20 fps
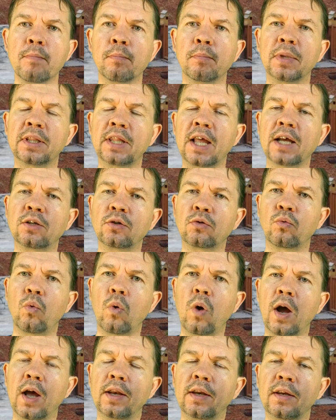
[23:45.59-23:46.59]
But that's
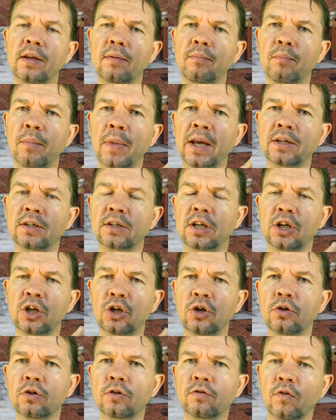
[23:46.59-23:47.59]
what makes it
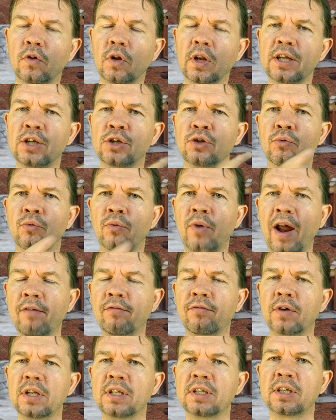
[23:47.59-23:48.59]
useful, is
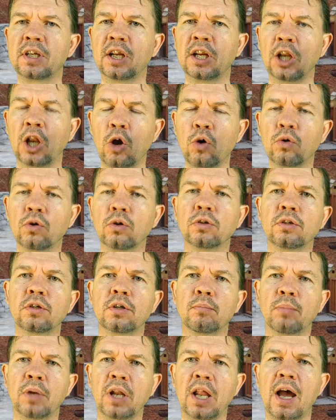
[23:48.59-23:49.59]
referencing local
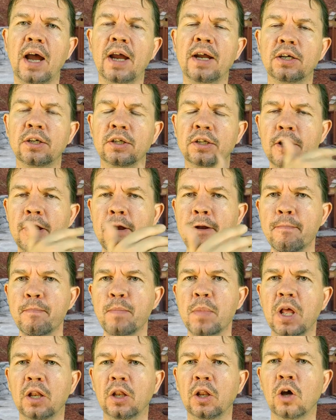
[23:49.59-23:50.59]
suppliers,
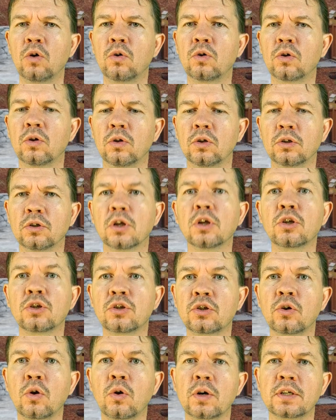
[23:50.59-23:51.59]
local
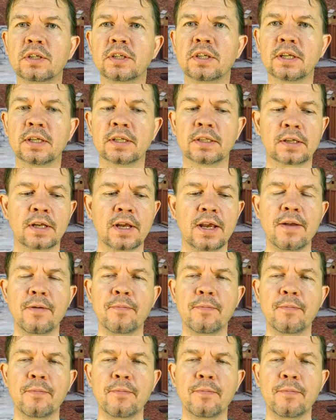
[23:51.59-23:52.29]
sources.